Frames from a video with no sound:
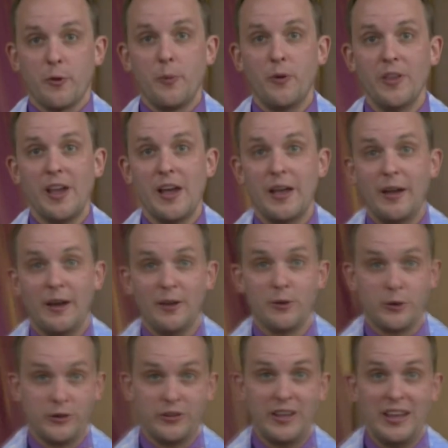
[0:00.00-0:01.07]
Now, from what I
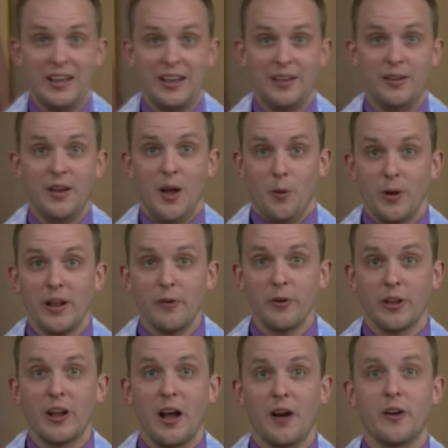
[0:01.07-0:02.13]
understand,
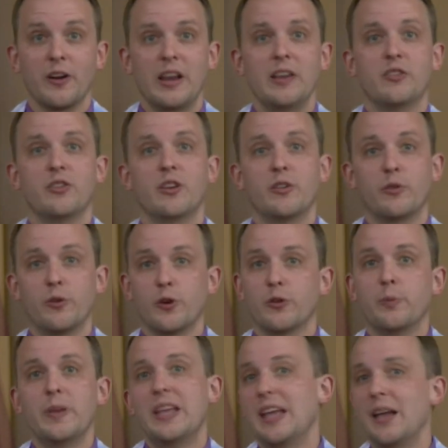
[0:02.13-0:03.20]
whenever the congregation
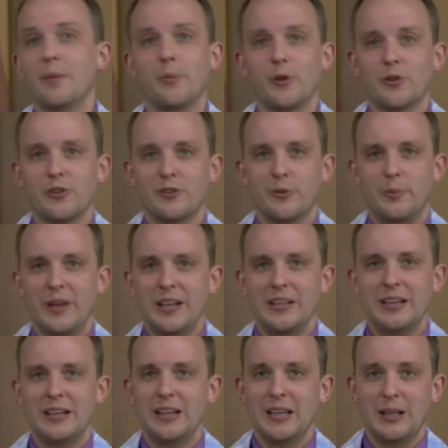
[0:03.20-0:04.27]
first began
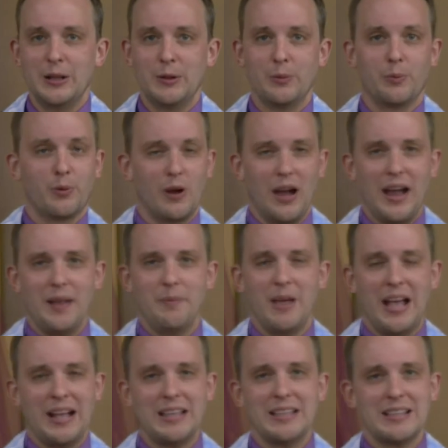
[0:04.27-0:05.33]
participating in
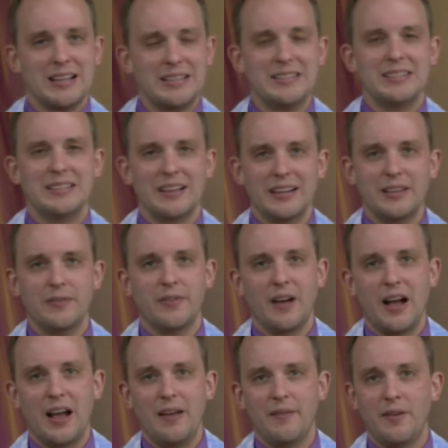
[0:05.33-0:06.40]
Pride back in
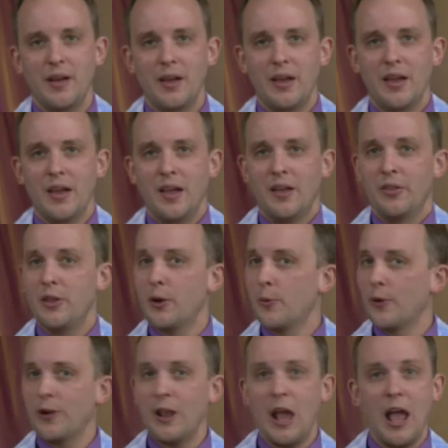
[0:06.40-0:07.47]
1995,
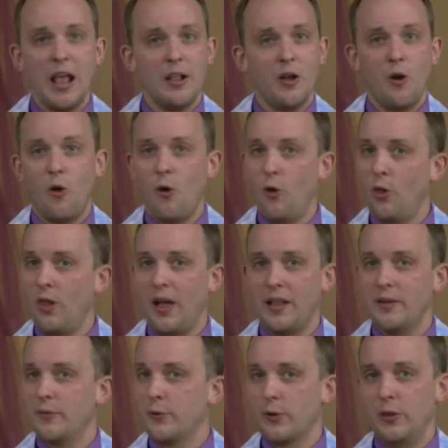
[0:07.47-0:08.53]
there were not a whole
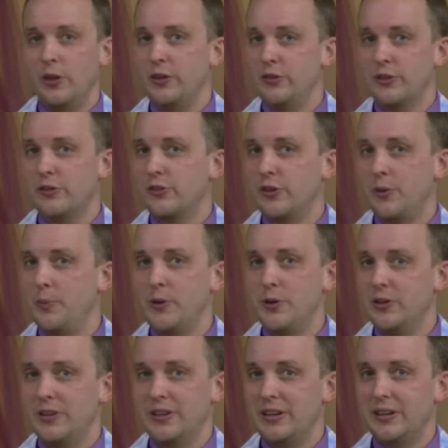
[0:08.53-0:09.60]
lot of religious
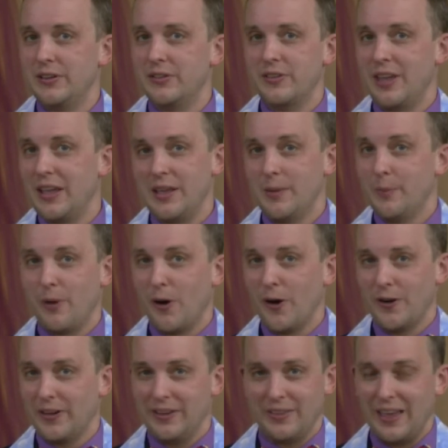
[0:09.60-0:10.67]
communities taking
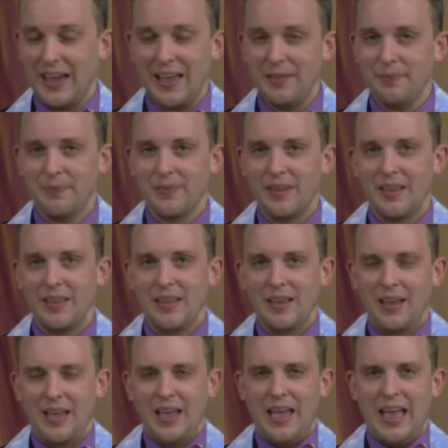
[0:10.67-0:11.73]
part in that.
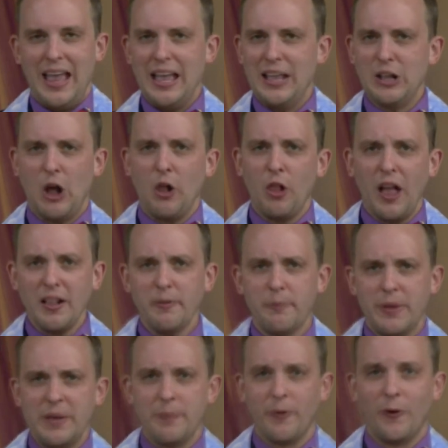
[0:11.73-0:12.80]
And a lot
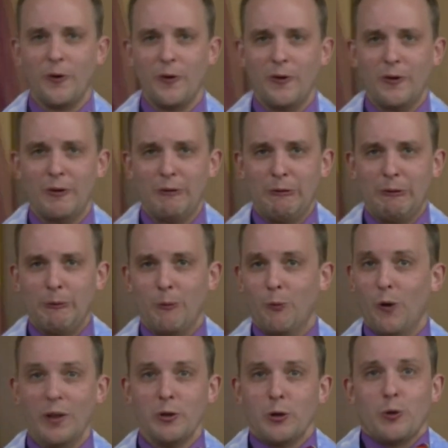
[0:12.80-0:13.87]
of people
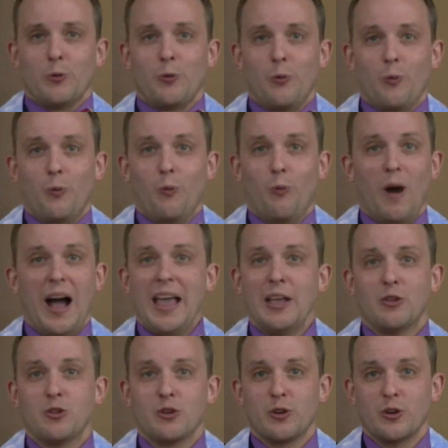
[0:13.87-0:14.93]
wondered
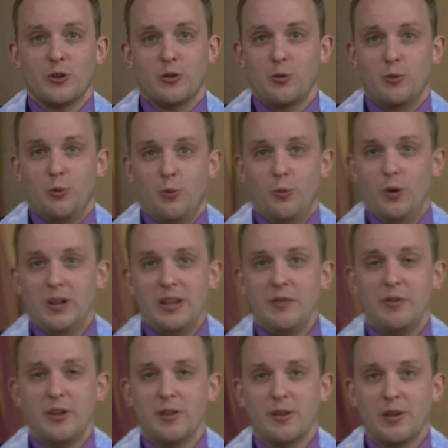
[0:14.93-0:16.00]
why a church would
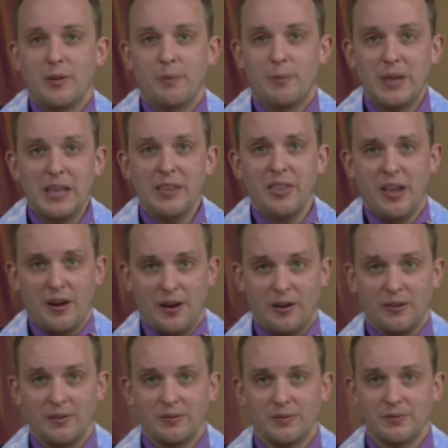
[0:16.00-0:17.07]
even be
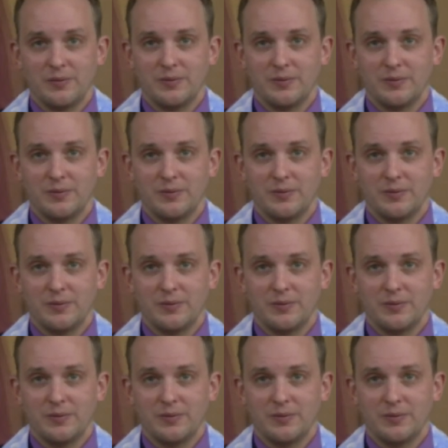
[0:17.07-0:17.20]
there.